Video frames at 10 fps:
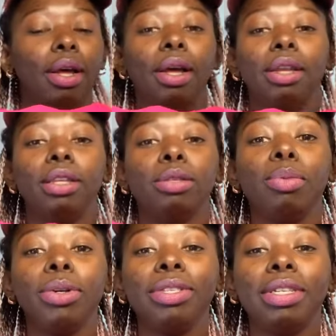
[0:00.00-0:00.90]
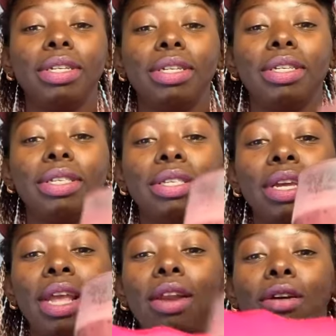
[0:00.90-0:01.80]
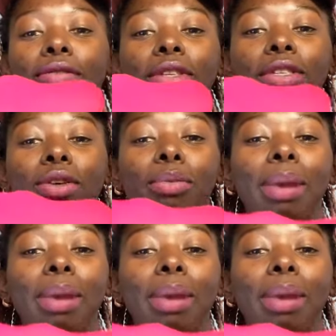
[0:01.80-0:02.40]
the smoothies and I love this new